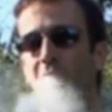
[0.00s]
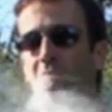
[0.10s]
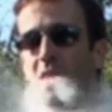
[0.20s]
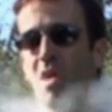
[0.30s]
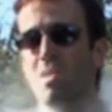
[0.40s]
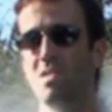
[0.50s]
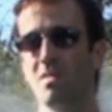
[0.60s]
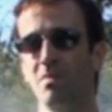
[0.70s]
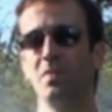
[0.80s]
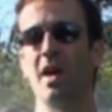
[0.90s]
Well,
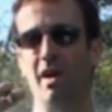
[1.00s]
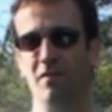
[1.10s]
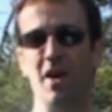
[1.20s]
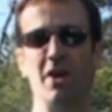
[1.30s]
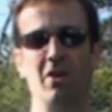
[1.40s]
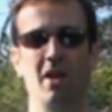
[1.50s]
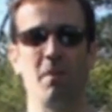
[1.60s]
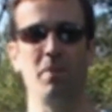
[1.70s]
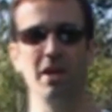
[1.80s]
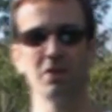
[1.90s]
Federal
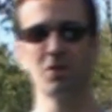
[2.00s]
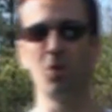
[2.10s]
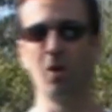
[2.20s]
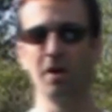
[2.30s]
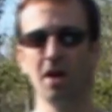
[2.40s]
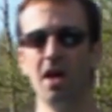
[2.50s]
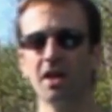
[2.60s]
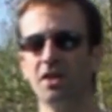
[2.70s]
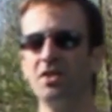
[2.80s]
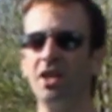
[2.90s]
Appeals Court
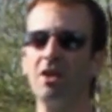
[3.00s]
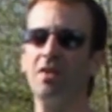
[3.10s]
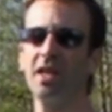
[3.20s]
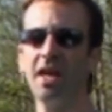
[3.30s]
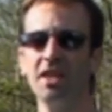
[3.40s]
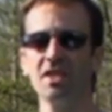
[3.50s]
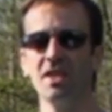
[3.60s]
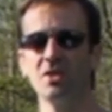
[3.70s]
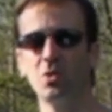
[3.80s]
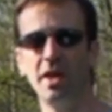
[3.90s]
considered the case
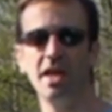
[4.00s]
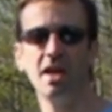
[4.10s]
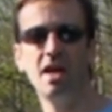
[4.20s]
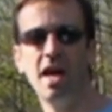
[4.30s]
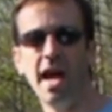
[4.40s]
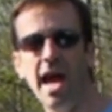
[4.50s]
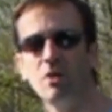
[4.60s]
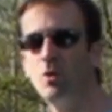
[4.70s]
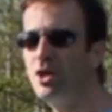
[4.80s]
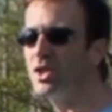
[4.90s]
this week,
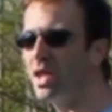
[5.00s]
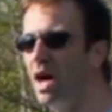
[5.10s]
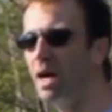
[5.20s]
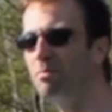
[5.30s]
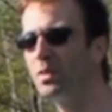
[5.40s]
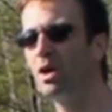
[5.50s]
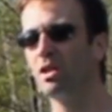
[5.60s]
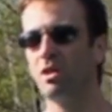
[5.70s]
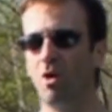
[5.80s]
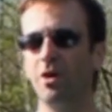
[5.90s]
at which time
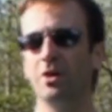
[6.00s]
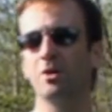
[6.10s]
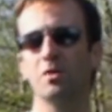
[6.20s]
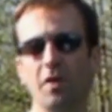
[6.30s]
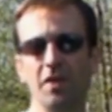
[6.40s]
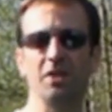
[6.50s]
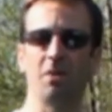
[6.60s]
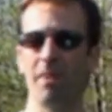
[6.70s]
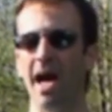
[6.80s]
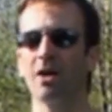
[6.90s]
lawyers for the
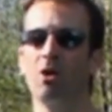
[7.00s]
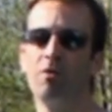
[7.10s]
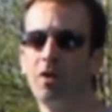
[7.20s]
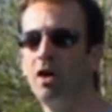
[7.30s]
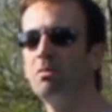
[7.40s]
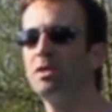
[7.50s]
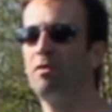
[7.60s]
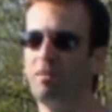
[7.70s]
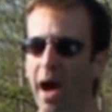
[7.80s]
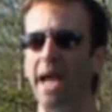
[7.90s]
tobacco firms
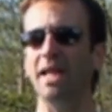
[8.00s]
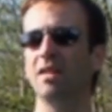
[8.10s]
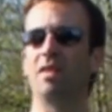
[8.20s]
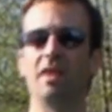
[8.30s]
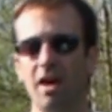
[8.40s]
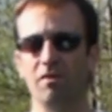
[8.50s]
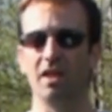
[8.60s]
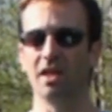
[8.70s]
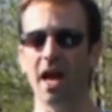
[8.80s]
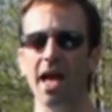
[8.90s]
fighting the
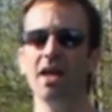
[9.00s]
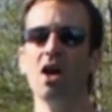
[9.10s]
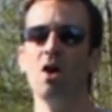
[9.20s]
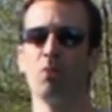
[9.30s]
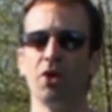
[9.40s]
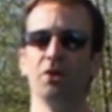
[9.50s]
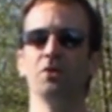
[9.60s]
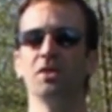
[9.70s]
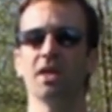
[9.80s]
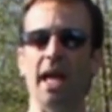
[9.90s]
FDA
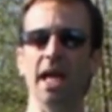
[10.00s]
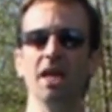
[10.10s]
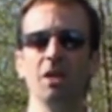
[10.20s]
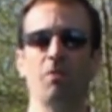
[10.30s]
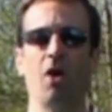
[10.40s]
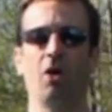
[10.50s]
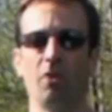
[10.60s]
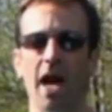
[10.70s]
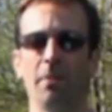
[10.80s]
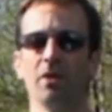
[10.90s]
produced candy bar
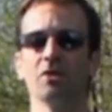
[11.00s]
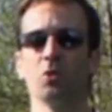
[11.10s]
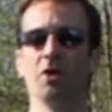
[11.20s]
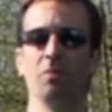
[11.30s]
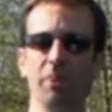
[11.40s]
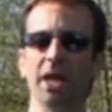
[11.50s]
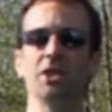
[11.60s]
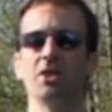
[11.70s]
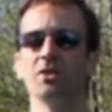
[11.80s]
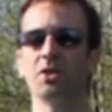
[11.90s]
wrappers with
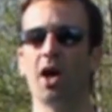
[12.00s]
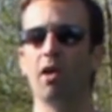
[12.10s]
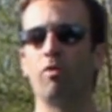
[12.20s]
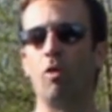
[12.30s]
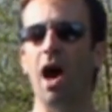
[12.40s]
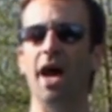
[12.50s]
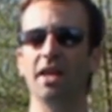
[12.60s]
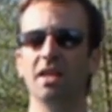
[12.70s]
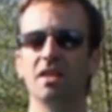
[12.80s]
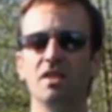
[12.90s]
pictures of
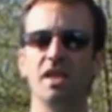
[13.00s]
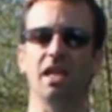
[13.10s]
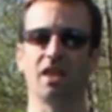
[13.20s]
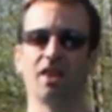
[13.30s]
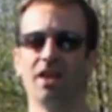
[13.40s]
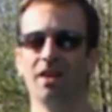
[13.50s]
rotting teeth